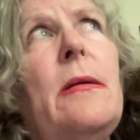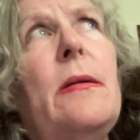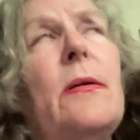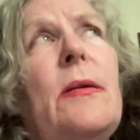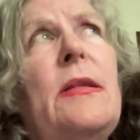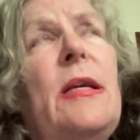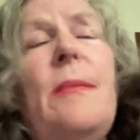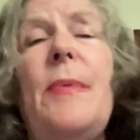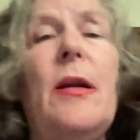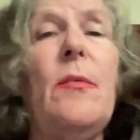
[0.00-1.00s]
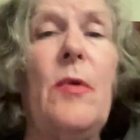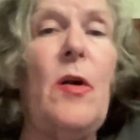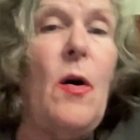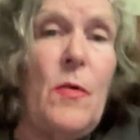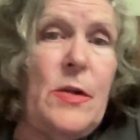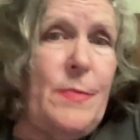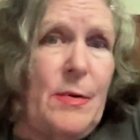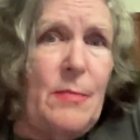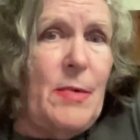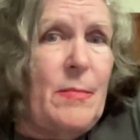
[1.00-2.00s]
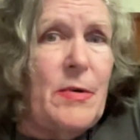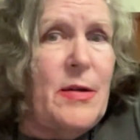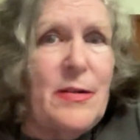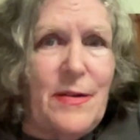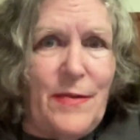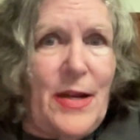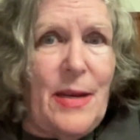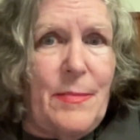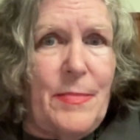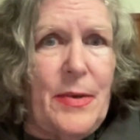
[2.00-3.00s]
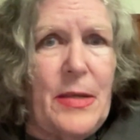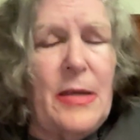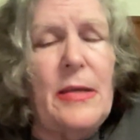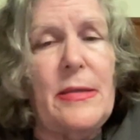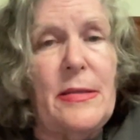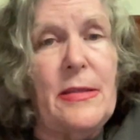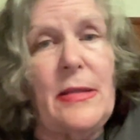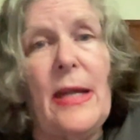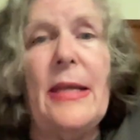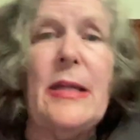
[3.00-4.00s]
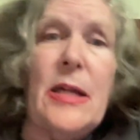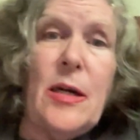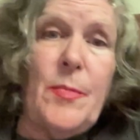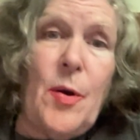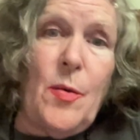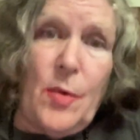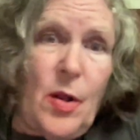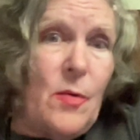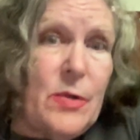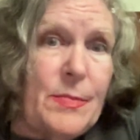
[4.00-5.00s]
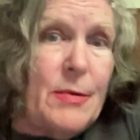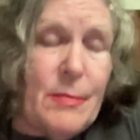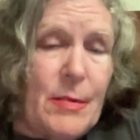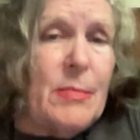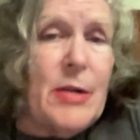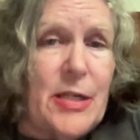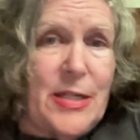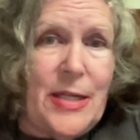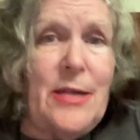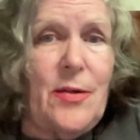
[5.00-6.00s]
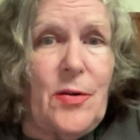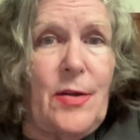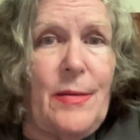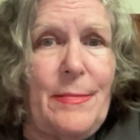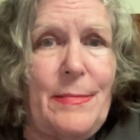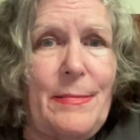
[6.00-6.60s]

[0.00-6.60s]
and Theda Bear will always be remembered as the vamp, just like Clara Bow will always be remembered as the it girl.